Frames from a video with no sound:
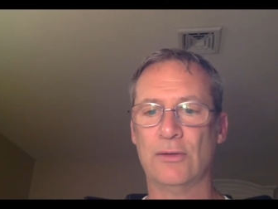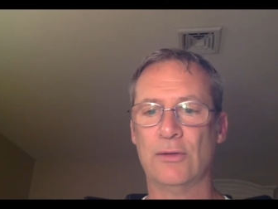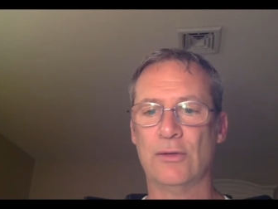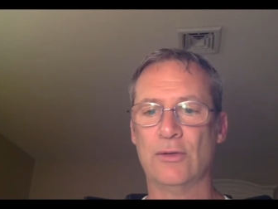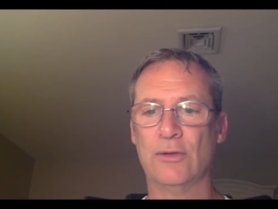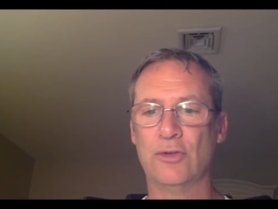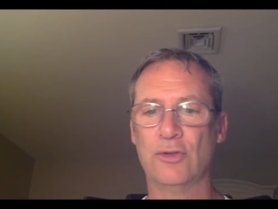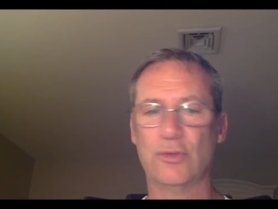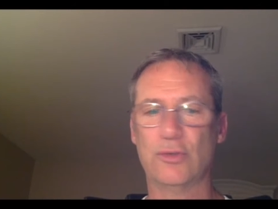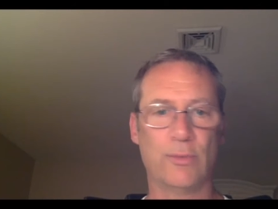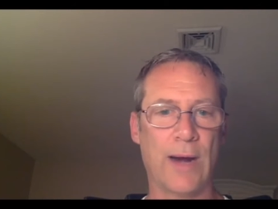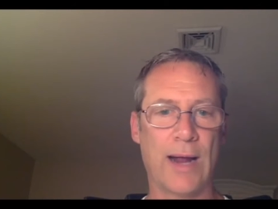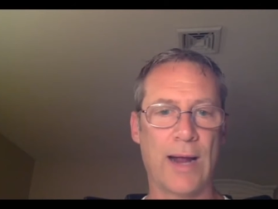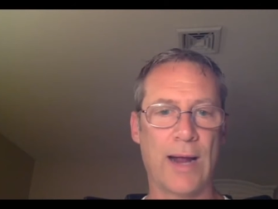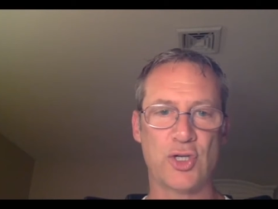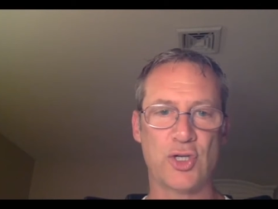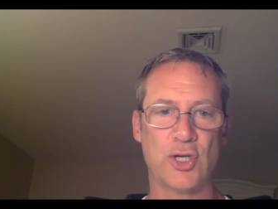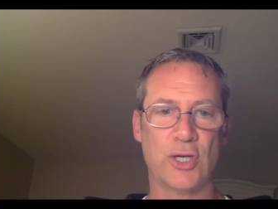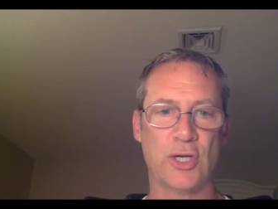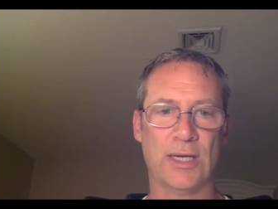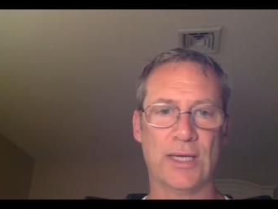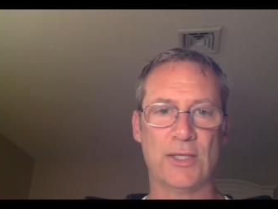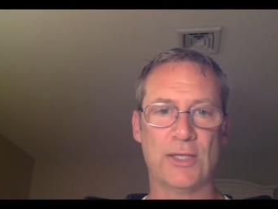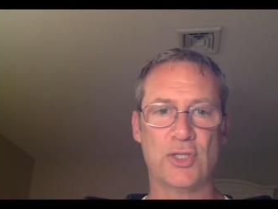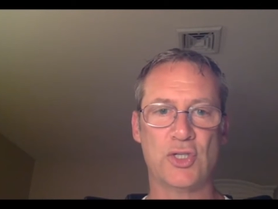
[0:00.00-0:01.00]

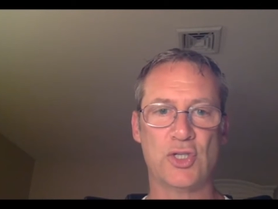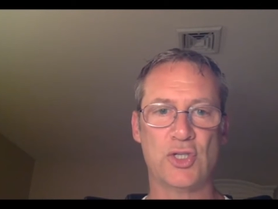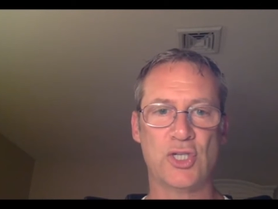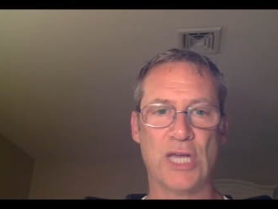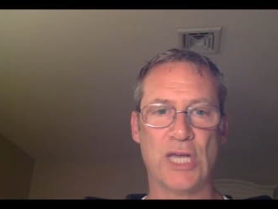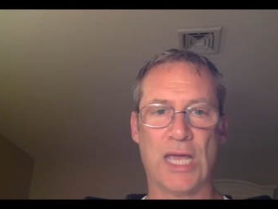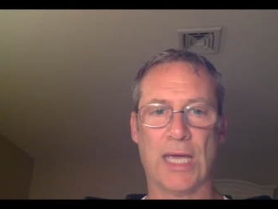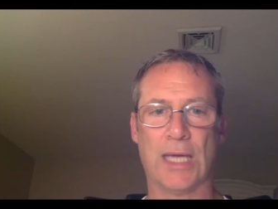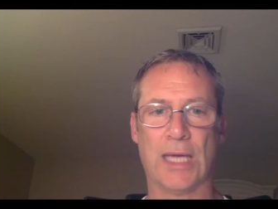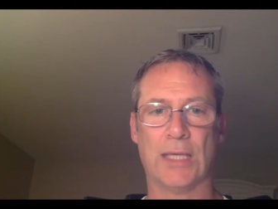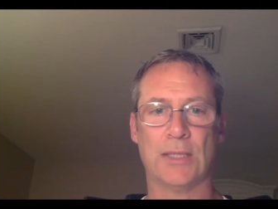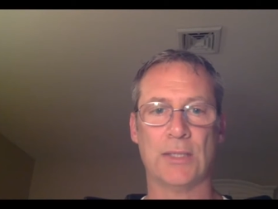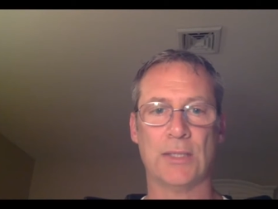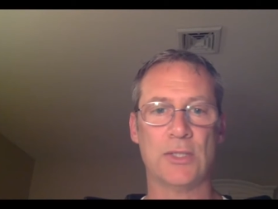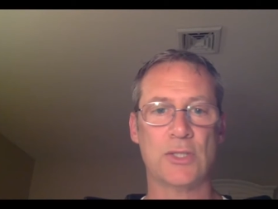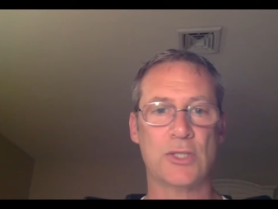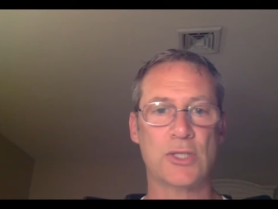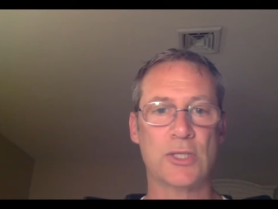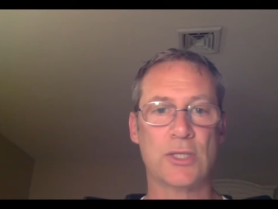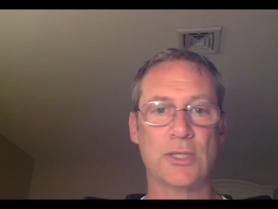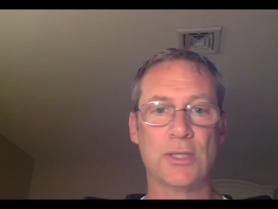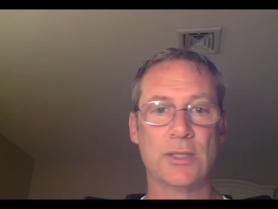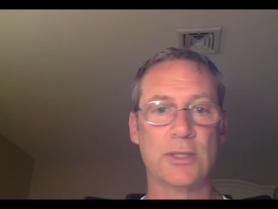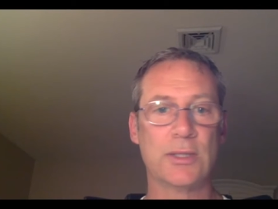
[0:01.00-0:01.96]
direction has changed.